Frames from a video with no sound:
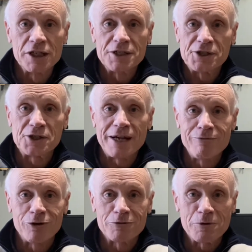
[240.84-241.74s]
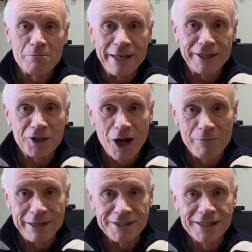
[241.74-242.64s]
someone would make a
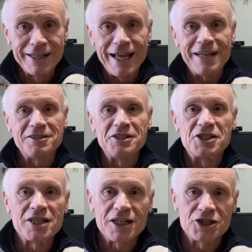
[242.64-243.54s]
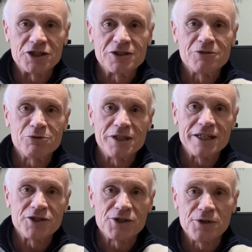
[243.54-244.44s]
comment and a discussion would
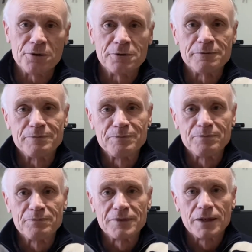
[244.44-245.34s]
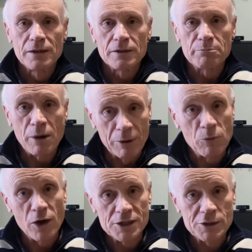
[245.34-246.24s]
ensue. The problem
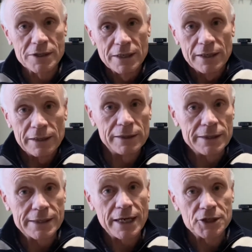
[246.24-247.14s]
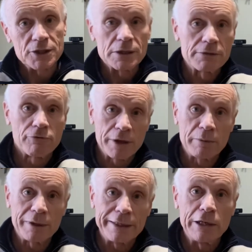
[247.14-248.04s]
was the discussions
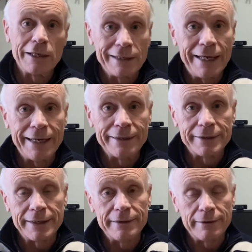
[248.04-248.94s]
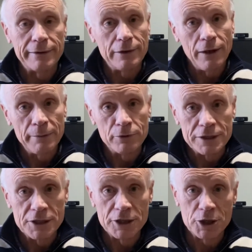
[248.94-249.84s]
frequently got loud and the library
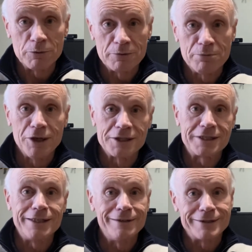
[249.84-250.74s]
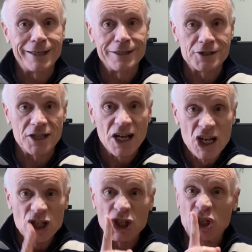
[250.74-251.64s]
teacher would burst in and tell us to
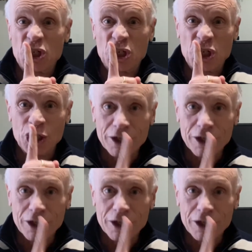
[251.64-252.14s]
shh.